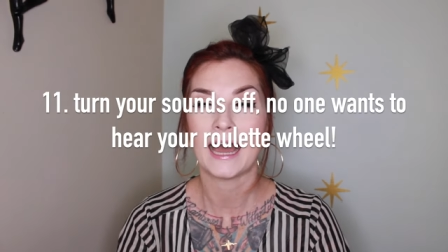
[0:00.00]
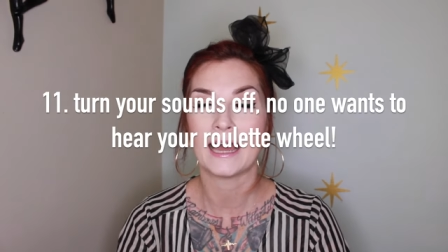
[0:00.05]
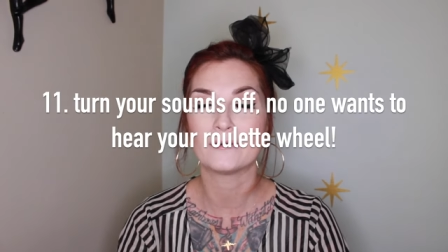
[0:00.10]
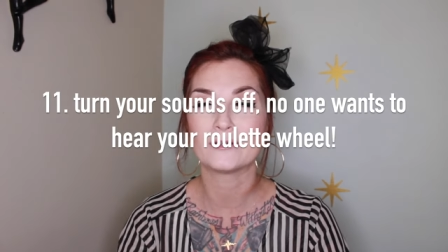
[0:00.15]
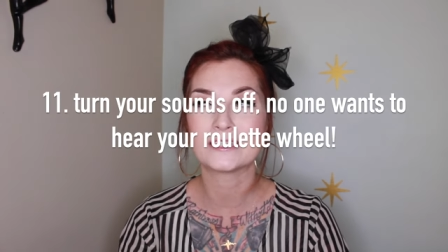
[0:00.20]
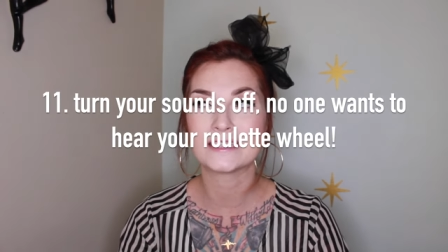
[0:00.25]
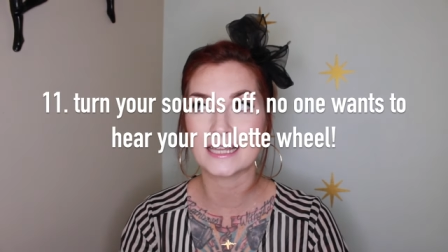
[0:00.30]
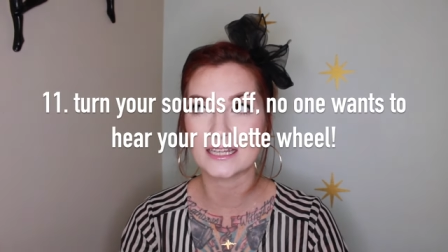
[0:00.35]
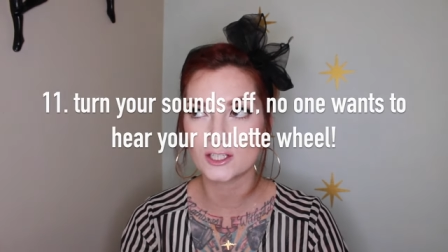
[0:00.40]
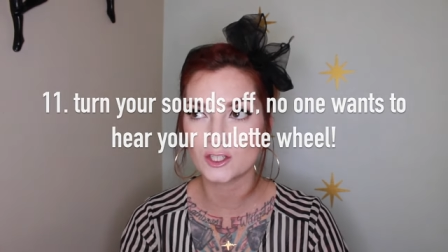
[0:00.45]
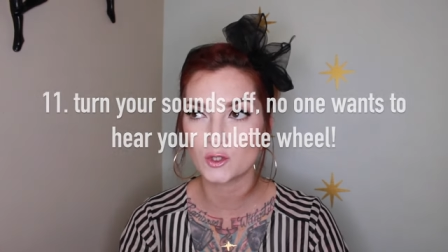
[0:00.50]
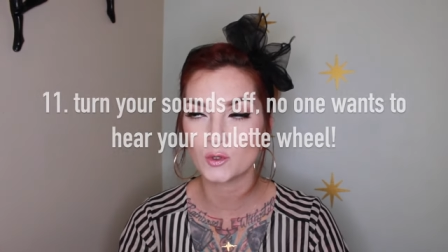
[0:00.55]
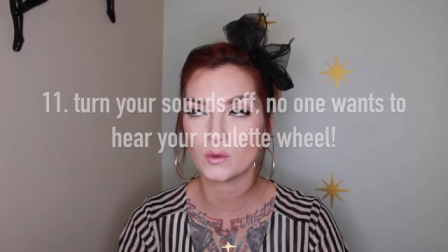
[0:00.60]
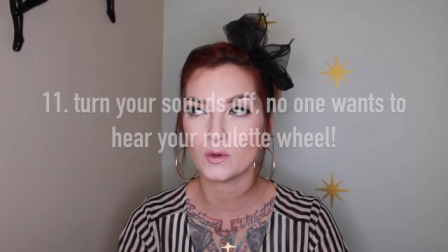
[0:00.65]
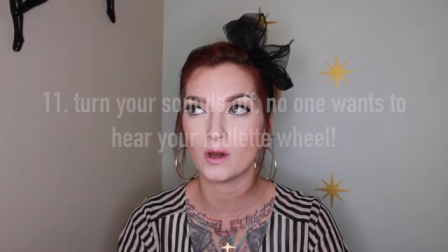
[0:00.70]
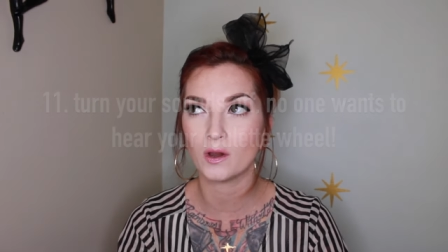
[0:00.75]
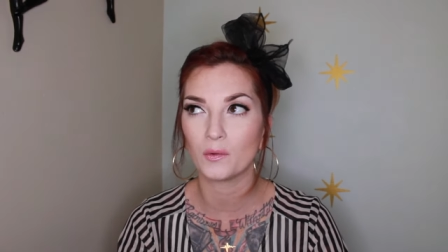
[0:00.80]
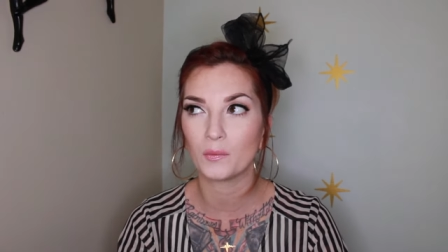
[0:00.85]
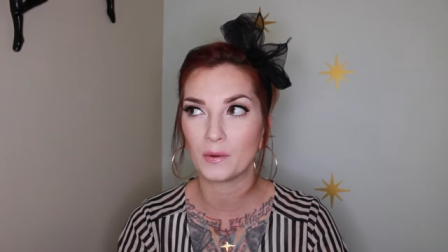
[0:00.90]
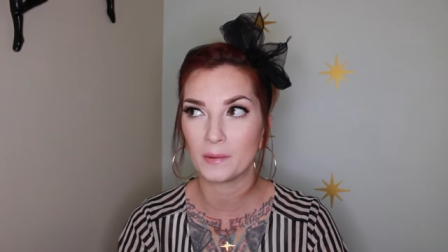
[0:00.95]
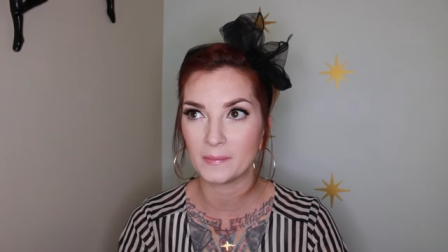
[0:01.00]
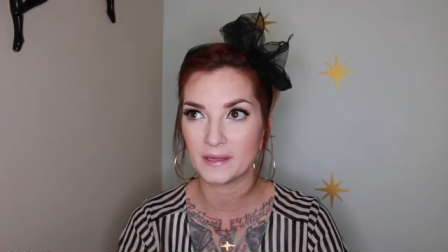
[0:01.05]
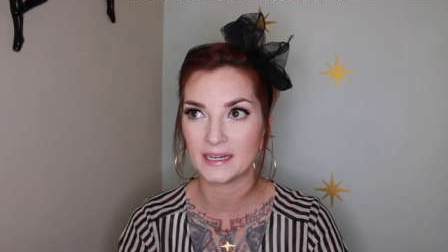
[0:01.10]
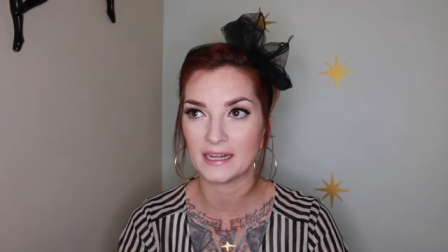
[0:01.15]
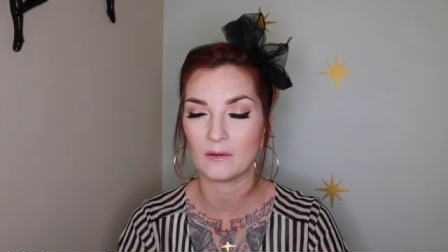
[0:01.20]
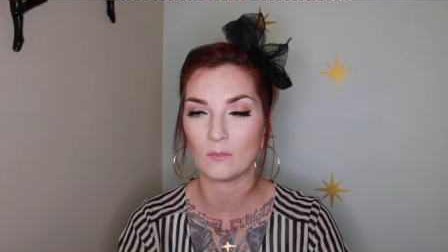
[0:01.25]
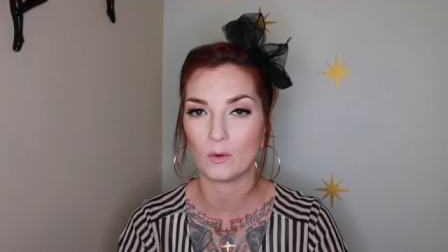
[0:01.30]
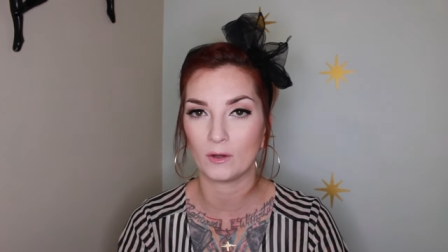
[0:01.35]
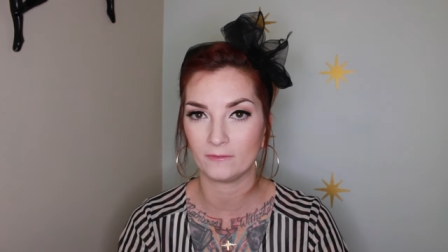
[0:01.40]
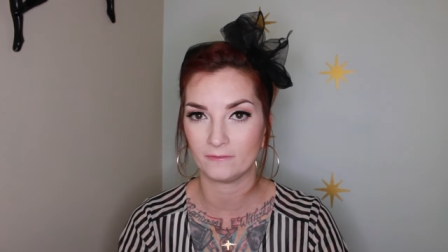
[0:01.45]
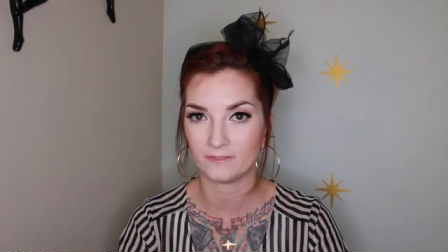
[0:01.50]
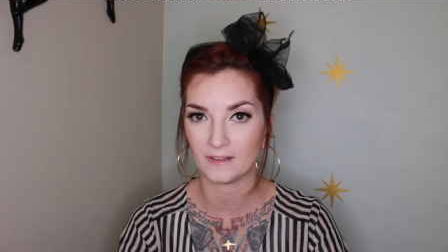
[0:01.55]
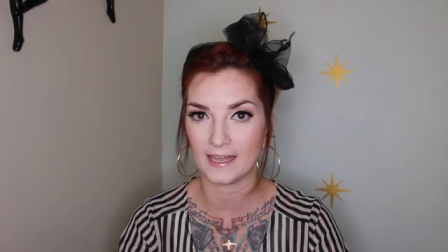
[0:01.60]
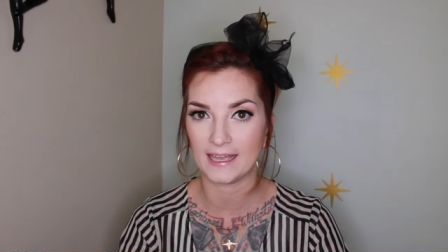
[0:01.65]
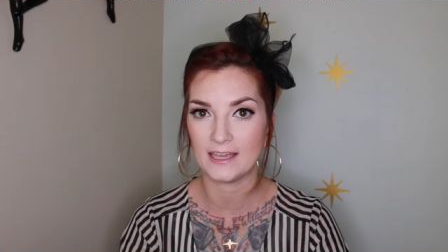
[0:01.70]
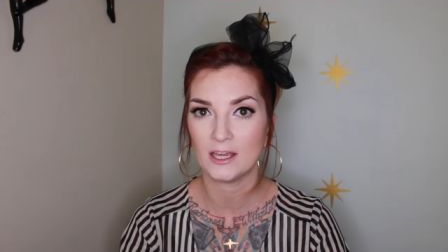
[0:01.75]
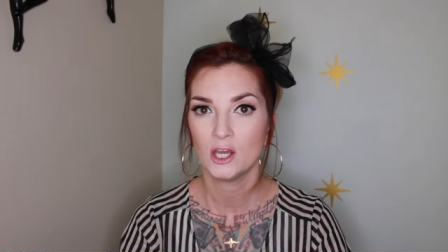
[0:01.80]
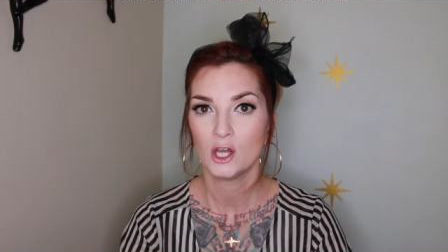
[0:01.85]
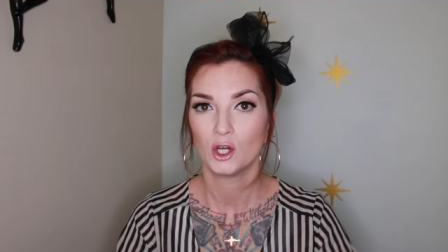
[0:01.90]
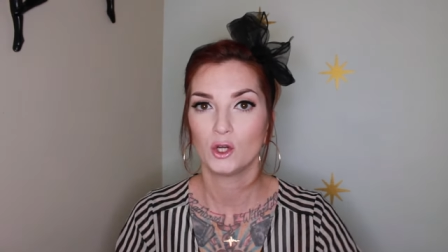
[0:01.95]
I was next to a woman at one
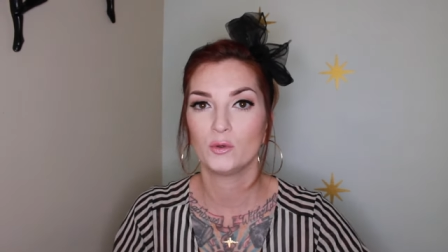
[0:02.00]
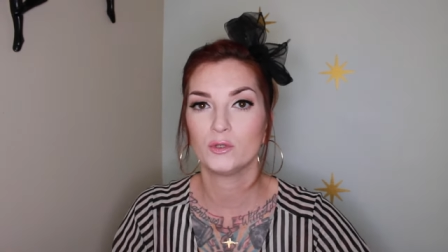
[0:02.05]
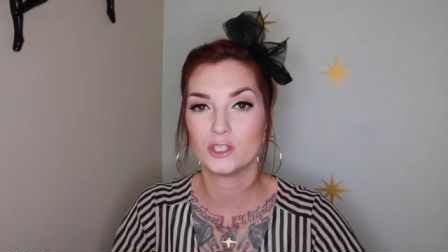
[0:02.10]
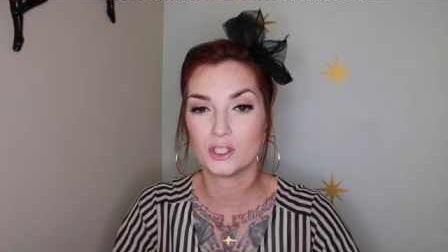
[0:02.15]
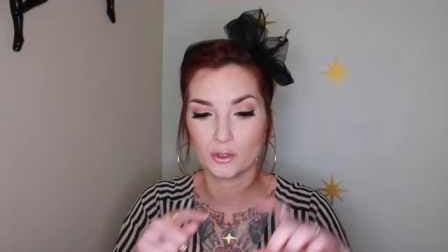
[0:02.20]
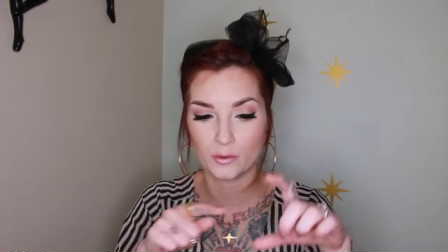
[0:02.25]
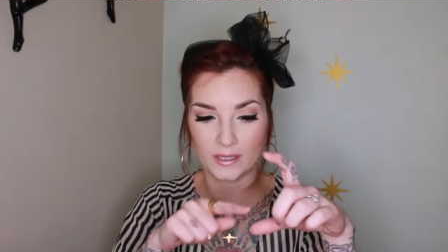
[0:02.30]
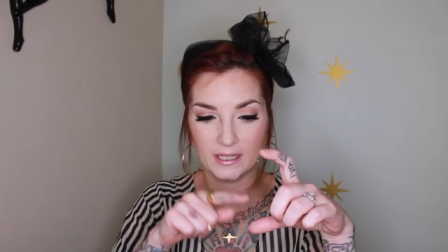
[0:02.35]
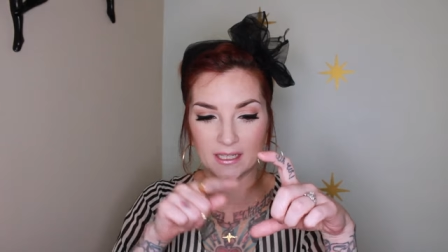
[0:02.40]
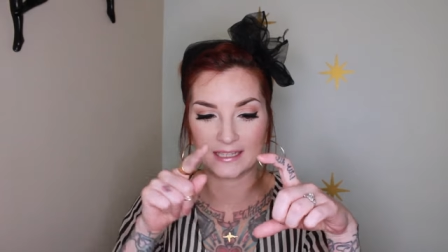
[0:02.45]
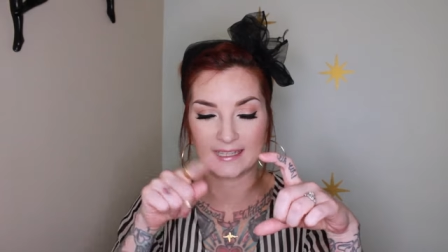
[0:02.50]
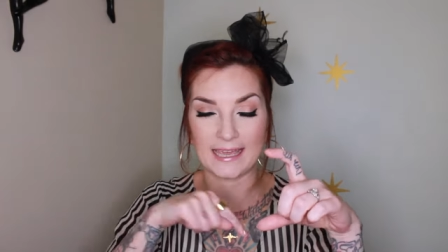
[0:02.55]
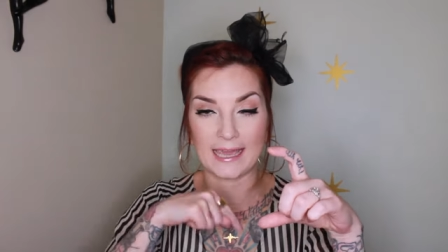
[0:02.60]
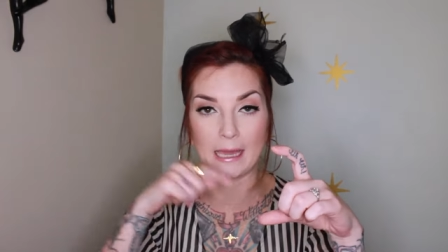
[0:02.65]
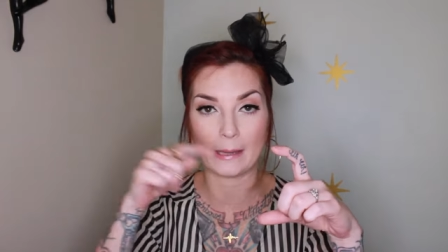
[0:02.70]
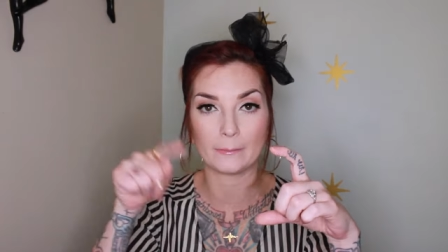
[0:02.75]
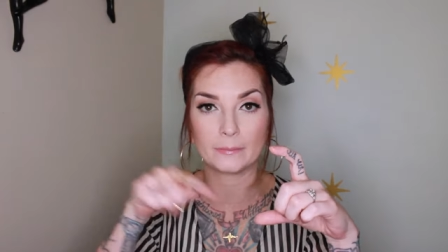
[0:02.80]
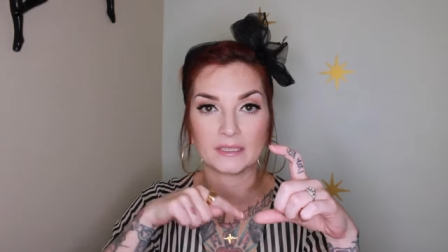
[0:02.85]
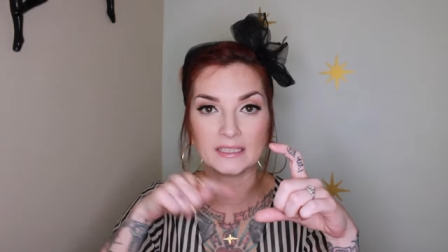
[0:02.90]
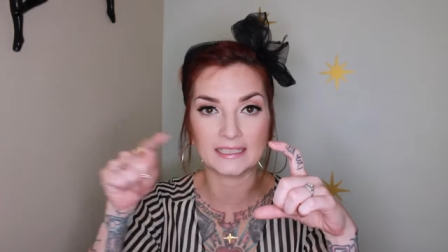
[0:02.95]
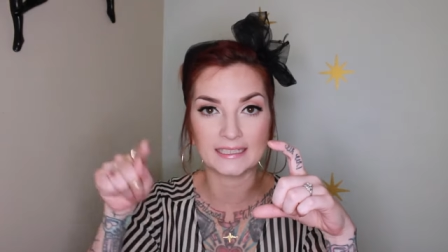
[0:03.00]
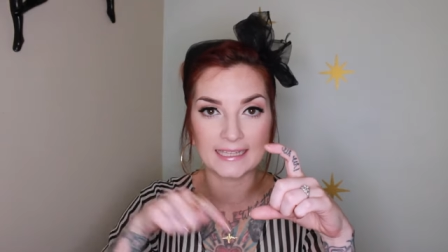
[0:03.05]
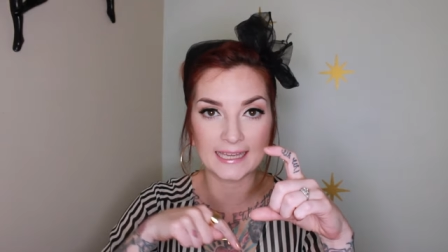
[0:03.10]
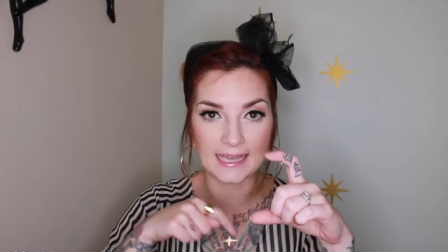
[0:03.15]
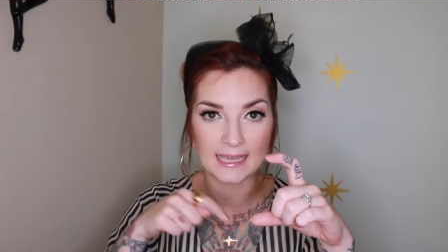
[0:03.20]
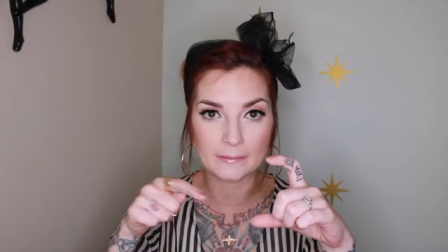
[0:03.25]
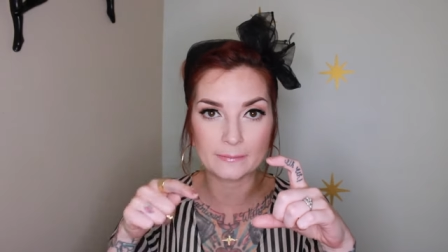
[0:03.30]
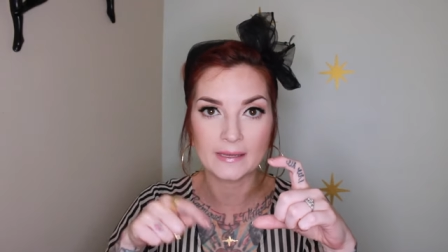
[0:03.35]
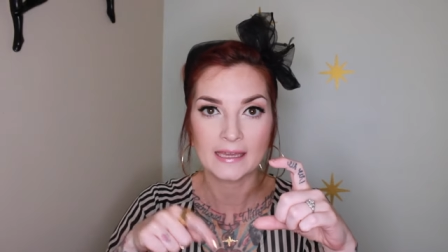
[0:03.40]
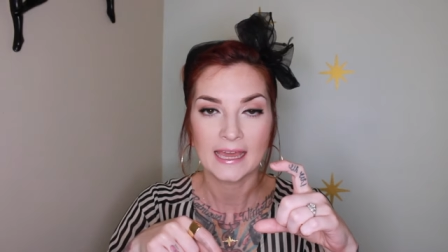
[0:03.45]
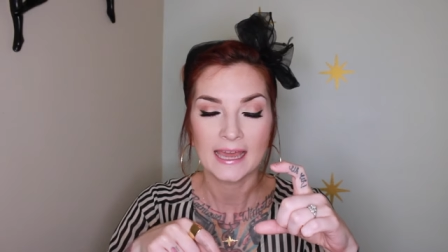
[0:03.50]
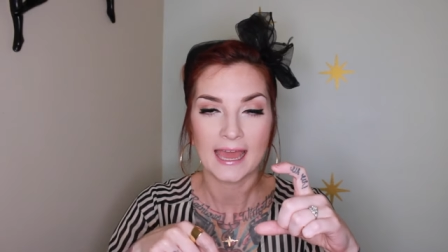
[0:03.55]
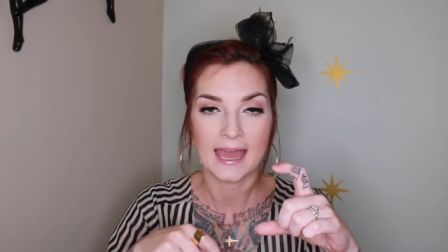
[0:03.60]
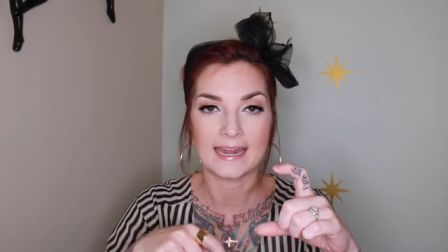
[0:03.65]
flight who was doing a gambling game